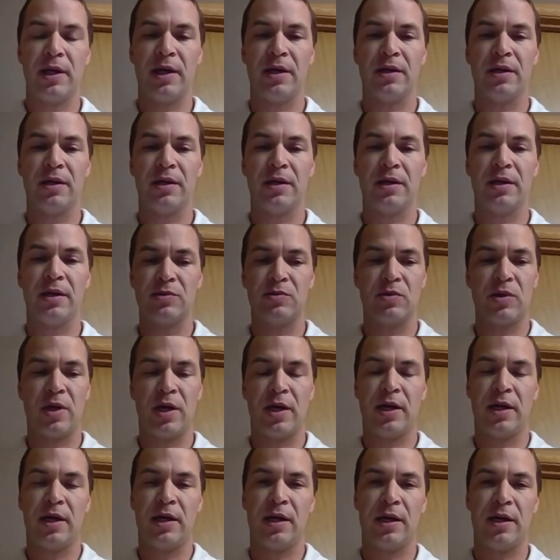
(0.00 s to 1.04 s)
else has
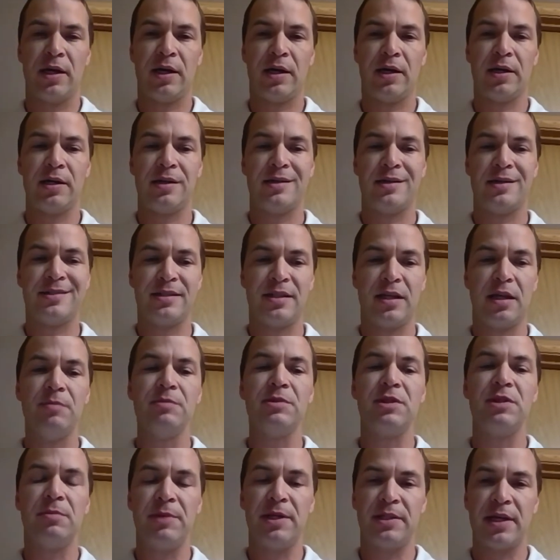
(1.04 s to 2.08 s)
seems
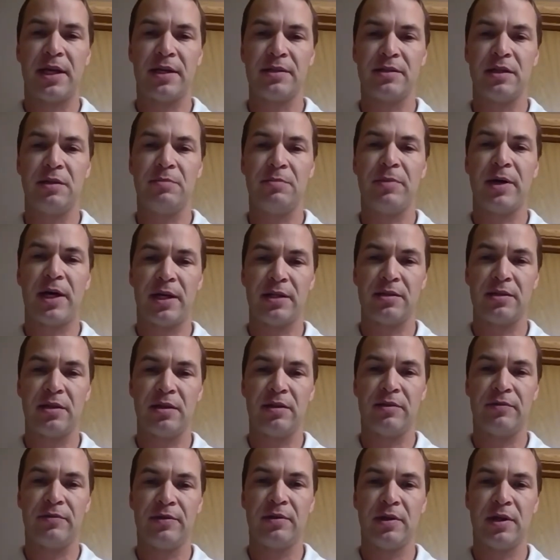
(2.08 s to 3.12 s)
to be testing
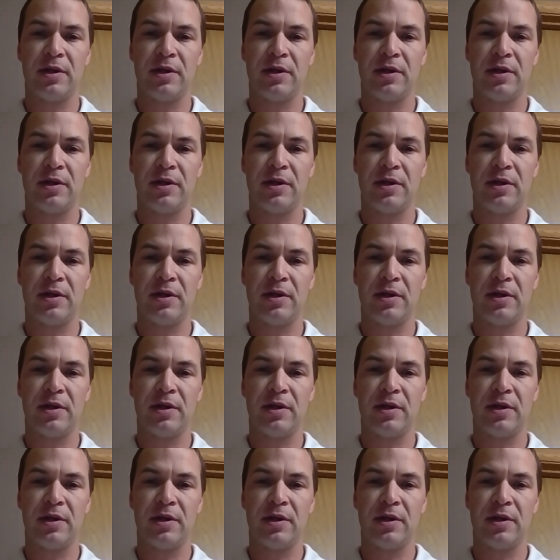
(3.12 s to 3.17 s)
positive.